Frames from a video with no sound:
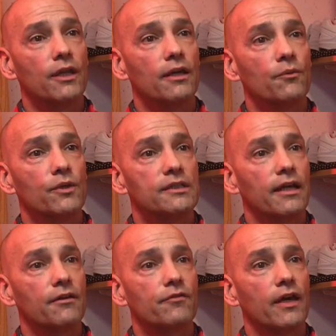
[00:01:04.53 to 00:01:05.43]
with it and we
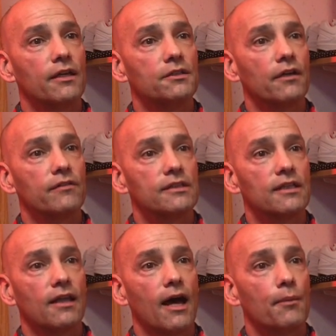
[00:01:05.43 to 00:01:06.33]
take advantage of it.
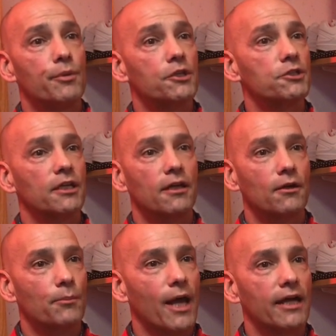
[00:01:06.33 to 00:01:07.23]
It's a lot of pitcher
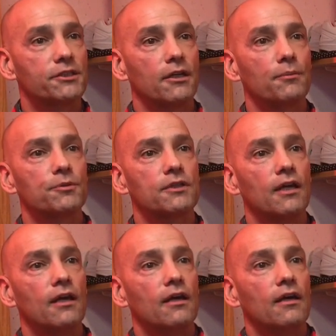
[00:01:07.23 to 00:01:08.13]
hitter matchups.
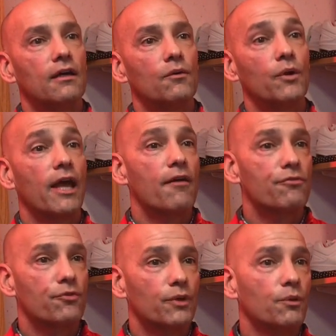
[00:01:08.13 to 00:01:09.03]
We have
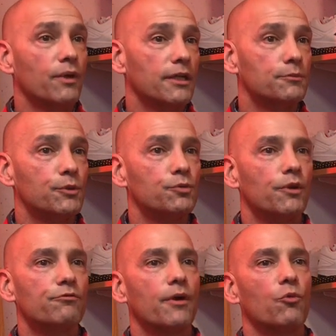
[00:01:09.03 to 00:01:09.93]
three weeks
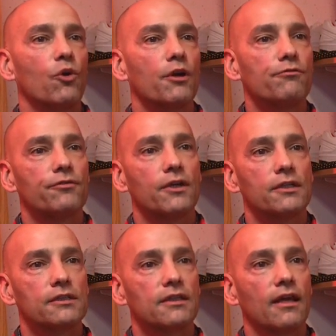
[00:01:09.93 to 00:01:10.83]
between February
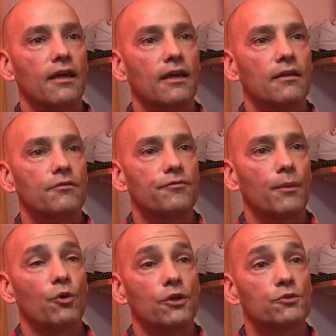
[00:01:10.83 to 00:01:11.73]
1st and
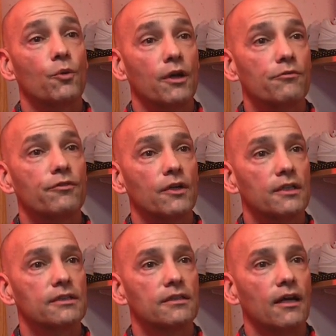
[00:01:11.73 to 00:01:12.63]
February
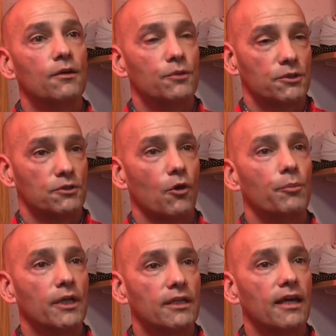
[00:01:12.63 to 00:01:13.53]
21st, which is
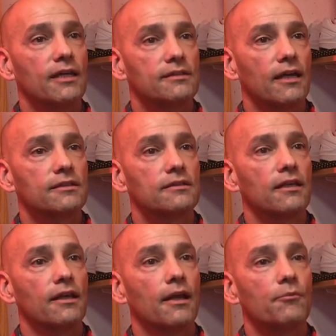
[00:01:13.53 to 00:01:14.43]
opening day at Texas
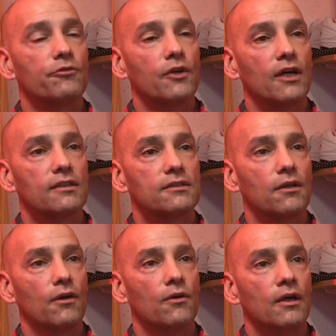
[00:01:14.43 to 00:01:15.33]
A&M for us.
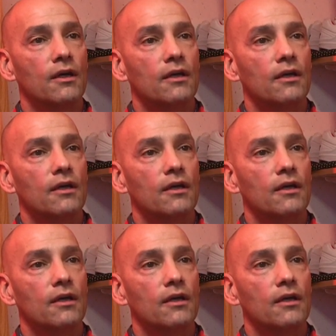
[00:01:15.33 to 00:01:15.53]
So